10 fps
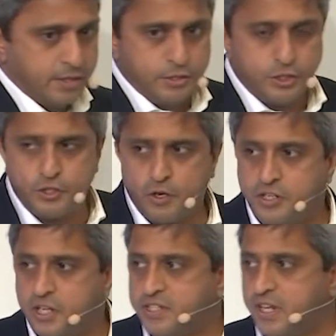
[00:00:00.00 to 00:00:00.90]
So it's
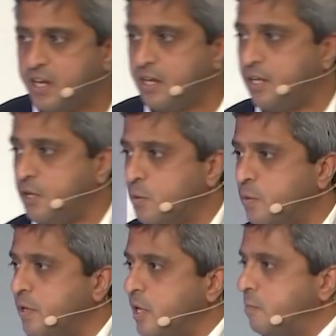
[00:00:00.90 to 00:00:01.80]
not just selling Hue,
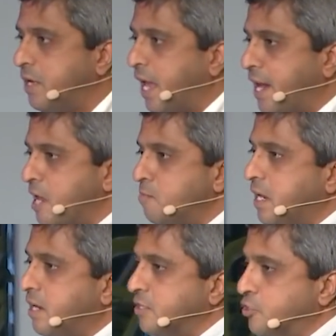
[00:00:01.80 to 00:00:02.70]
but
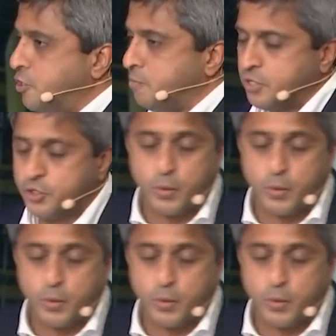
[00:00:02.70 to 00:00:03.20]
enabling consumers